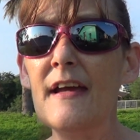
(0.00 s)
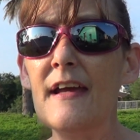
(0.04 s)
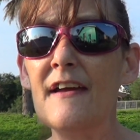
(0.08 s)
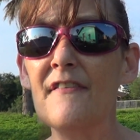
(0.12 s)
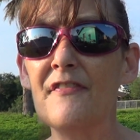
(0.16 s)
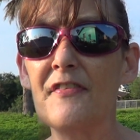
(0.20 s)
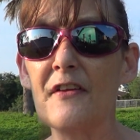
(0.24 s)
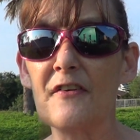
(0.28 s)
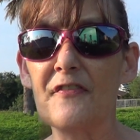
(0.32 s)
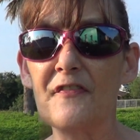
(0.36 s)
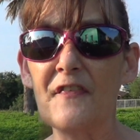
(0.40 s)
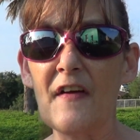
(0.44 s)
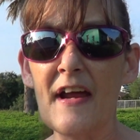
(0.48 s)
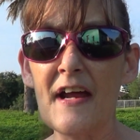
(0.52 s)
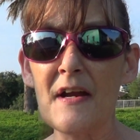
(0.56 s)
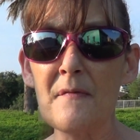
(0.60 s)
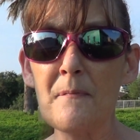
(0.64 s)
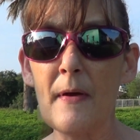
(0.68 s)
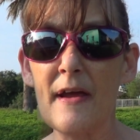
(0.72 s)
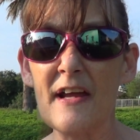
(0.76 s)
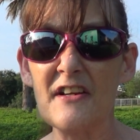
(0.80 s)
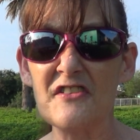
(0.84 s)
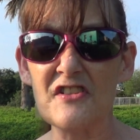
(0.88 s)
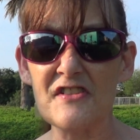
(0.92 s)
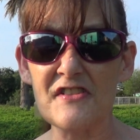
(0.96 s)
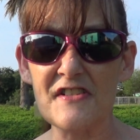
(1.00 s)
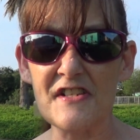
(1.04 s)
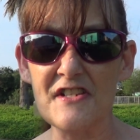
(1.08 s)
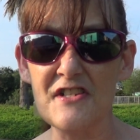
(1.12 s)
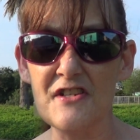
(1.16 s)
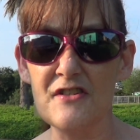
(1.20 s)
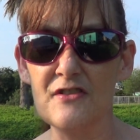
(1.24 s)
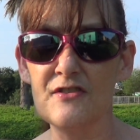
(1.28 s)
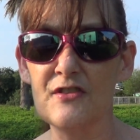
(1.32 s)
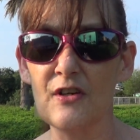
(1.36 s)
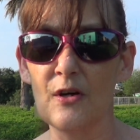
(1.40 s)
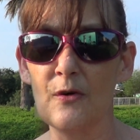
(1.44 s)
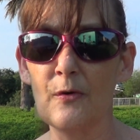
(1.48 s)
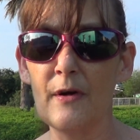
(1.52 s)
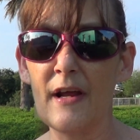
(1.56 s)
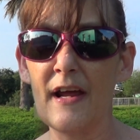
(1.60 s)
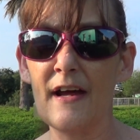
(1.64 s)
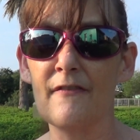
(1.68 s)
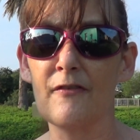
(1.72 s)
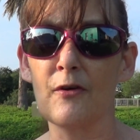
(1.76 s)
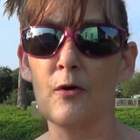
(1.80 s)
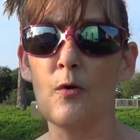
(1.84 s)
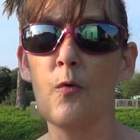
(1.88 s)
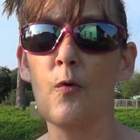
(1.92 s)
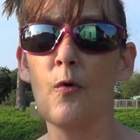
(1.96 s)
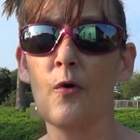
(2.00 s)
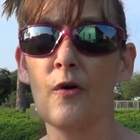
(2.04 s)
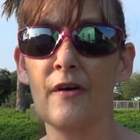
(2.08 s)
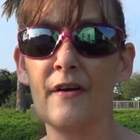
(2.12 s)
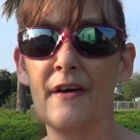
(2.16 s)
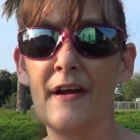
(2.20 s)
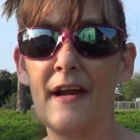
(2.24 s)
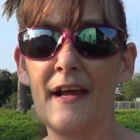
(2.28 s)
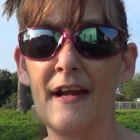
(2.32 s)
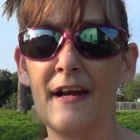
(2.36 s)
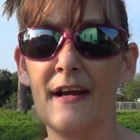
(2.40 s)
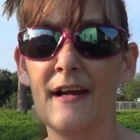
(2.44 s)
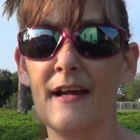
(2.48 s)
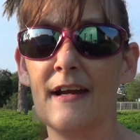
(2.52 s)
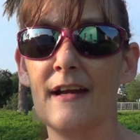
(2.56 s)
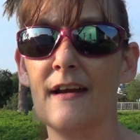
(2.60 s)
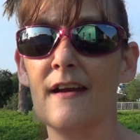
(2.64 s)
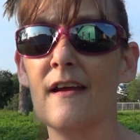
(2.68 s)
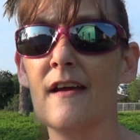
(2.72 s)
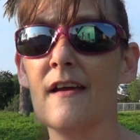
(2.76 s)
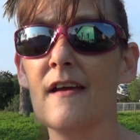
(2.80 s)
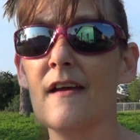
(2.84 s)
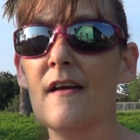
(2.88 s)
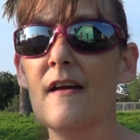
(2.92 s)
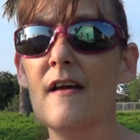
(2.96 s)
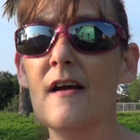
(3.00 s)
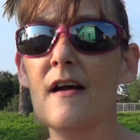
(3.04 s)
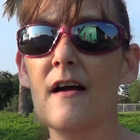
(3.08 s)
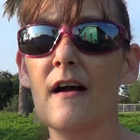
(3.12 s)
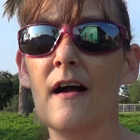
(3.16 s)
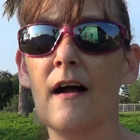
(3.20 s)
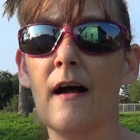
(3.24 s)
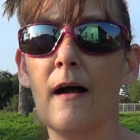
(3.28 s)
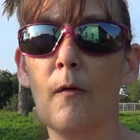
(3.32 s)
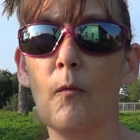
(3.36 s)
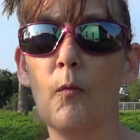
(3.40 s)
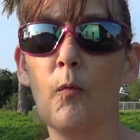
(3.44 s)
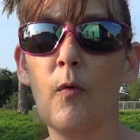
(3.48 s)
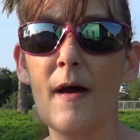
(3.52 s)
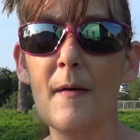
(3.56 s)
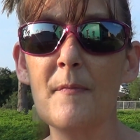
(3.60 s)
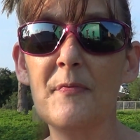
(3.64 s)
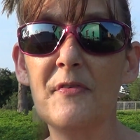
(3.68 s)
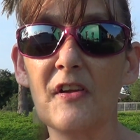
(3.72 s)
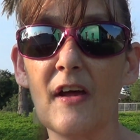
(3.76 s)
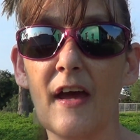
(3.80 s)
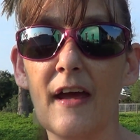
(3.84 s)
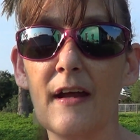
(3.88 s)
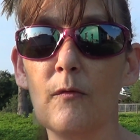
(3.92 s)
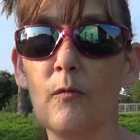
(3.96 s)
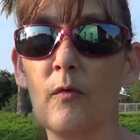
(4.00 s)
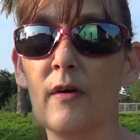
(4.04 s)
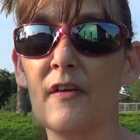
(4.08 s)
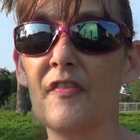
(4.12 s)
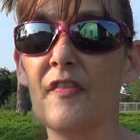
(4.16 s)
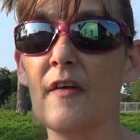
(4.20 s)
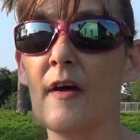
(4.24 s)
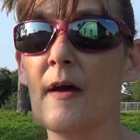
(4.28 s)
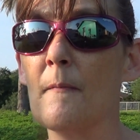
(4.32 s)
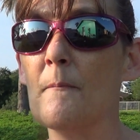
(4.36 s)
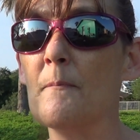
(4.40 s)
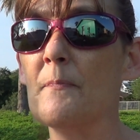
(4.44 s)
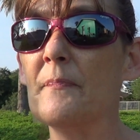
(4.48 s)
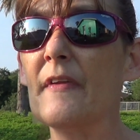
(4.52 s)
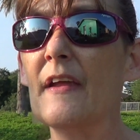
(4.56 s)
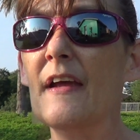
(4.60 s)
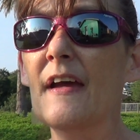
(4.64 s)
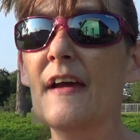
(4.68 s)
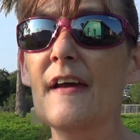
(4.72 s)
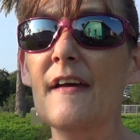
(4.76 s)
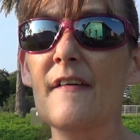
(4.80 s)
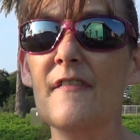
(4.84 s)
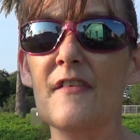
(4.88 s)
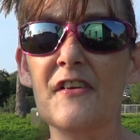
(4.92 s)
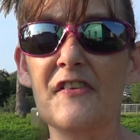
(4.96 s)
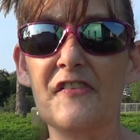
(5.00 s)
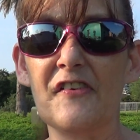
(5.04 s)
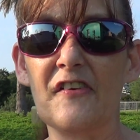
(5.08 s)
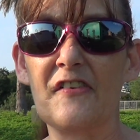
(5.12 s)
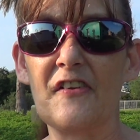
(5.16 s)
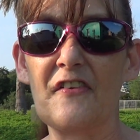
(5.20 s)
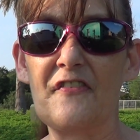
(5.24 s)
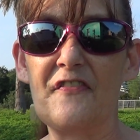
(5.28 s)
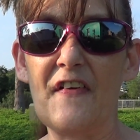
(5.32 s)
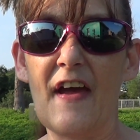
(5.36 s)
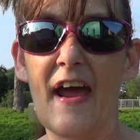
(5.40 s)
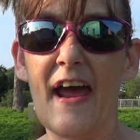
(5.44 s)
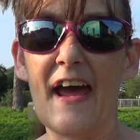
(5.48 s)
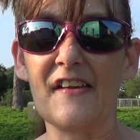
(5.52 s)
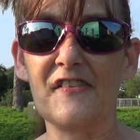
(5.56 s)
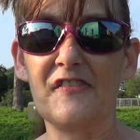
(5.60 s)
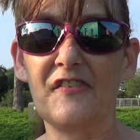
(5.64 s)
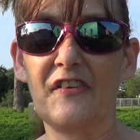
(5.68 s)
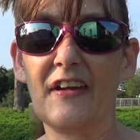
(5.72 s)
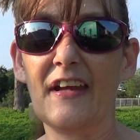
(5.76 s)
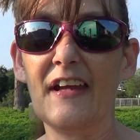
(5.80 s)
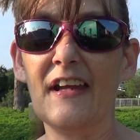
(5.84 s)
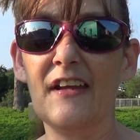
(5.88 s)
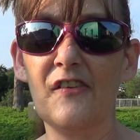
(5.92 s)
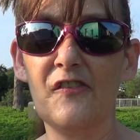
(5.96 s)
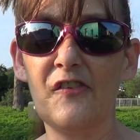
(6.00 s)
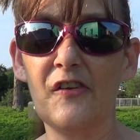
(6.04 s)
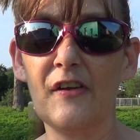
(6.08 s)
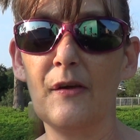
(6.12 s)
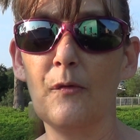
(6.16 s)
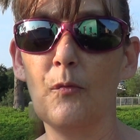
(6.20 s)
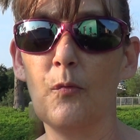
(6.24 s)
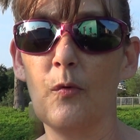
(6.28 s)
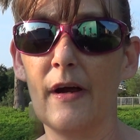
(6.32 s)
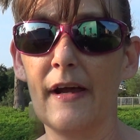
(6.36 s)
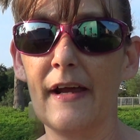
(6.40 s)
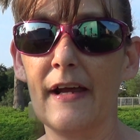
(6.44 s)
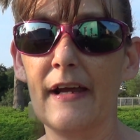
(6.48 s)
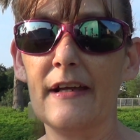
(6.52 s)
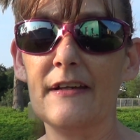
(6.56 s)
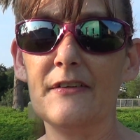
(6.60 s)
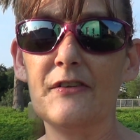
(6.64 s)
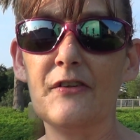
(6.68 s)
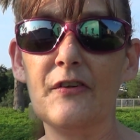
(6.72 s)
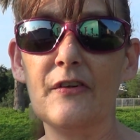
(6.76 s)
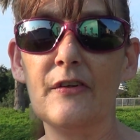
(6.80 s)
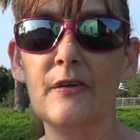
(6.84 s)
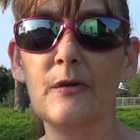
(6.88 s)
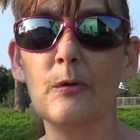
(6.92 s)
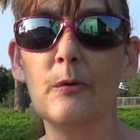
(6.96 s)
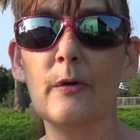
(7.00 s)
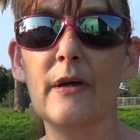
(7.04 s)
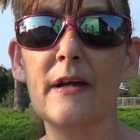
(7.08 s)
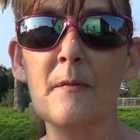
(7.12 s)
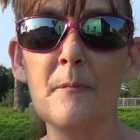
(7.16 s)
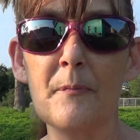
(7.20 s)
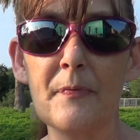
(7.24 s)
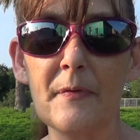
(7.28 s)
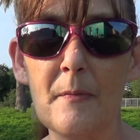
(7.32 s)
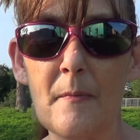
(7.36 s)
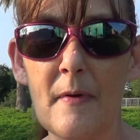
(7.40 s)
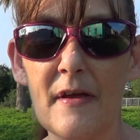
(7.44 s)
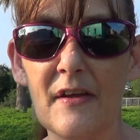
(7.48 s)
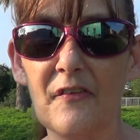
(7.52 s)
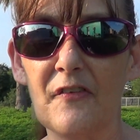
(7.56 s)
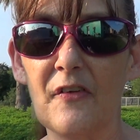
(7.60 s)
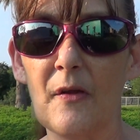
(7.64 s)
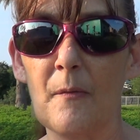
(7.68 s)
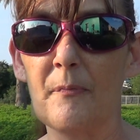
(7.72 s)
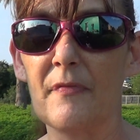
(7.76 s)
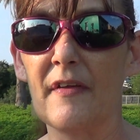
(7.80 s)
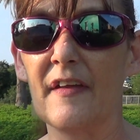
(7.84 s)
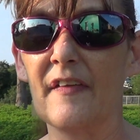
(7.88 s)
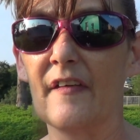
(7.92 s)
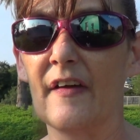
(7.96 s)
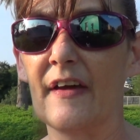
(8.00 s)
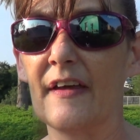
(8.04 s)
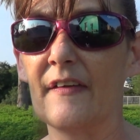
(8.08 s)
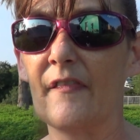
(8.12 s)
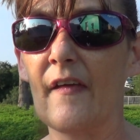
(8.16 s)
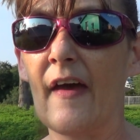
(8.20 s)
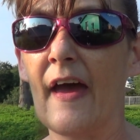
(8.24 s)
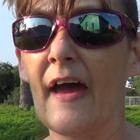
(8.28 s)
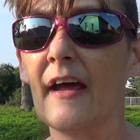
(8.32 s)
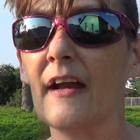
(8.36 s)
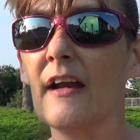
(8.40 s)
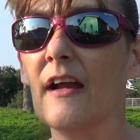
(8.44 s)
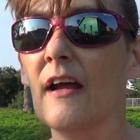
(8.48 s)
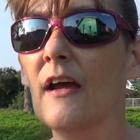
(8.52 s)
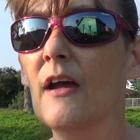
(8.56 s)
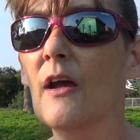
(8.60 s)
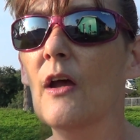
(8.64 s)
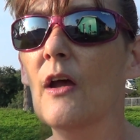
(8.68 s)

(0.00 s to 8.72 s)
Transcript: if they're fan pages and you don't have a coordinating uh, website with them, this is a fast, easy way to implement something like that.